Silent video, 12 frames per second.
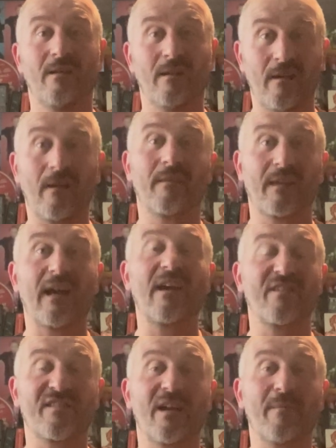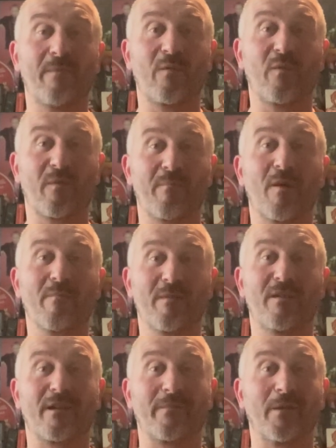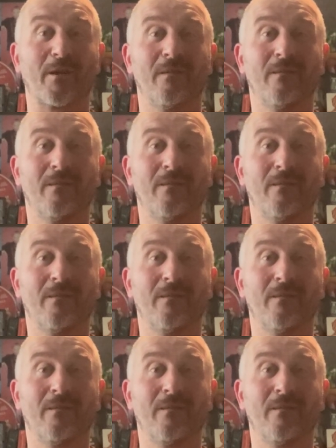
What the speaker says: And that has happened with Barbenheimer.